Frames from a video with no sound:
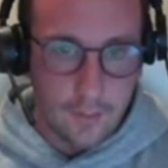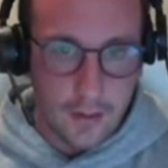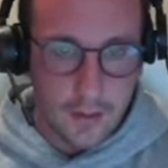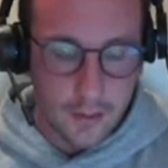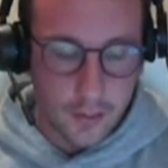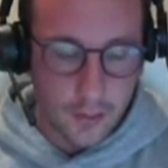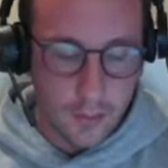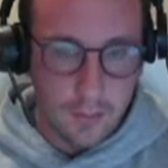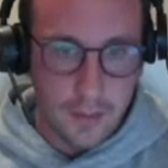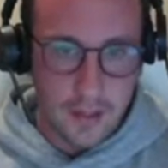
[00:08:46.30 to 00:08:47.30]
it's going
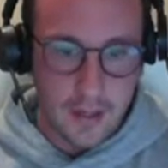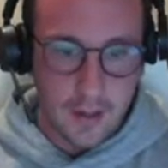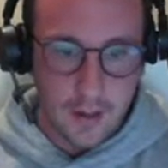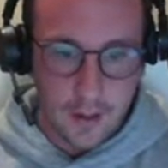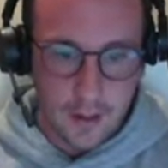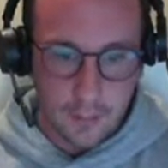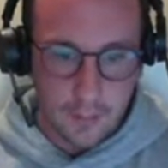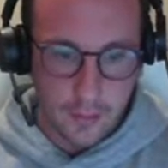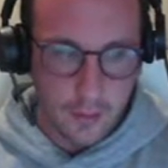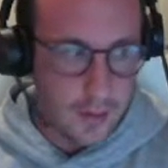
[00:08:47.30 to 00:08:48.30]
to be, I
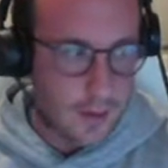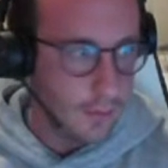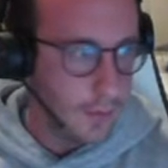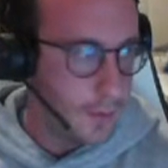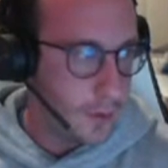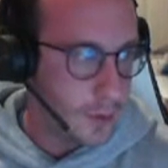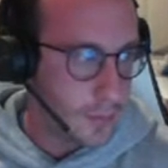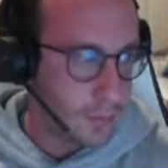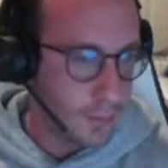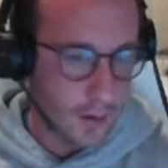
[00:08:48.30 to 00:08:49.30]
believe, let me
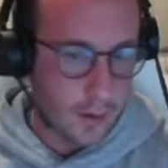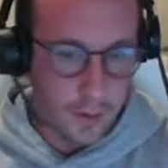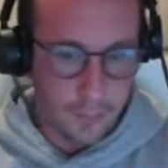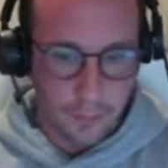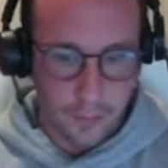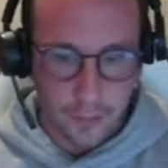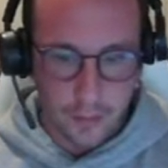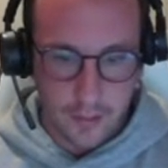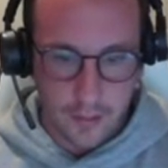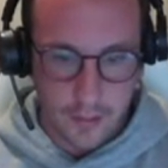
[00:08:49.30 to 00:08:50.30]
just bring up
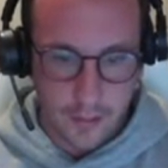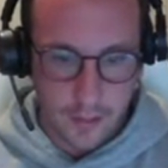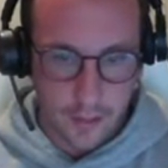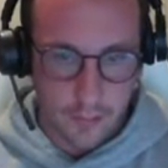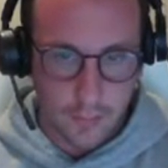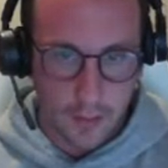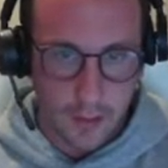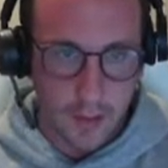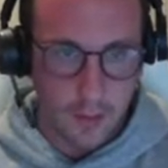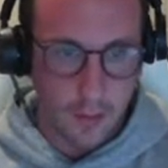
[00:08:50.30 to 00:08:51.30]
the server
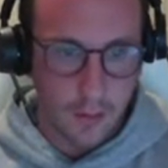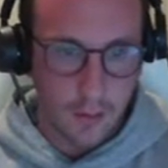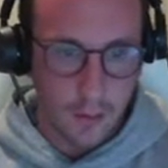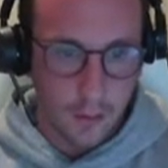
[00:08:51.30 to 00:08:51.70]
here